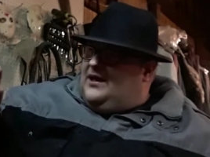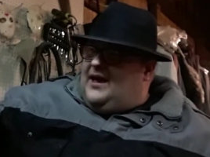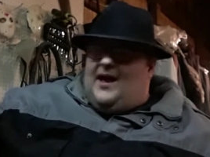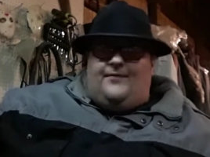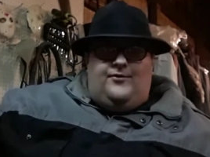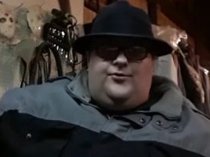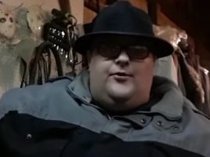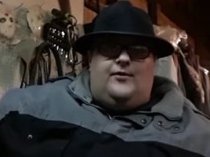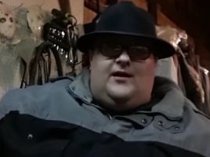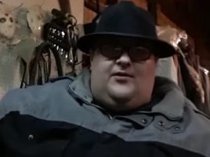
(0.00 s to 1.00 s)
had to
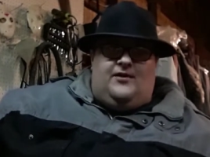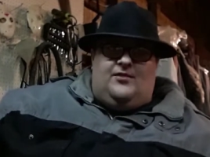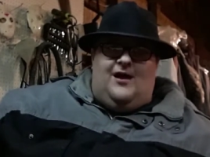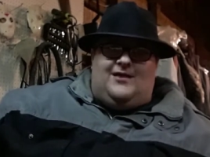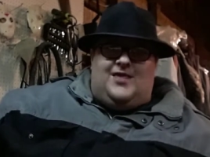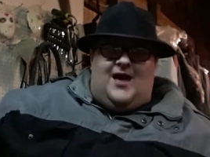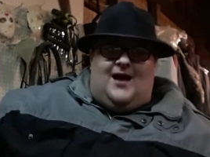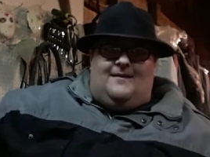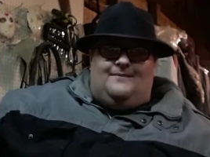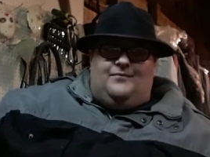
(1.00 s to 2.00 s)
do anything like that.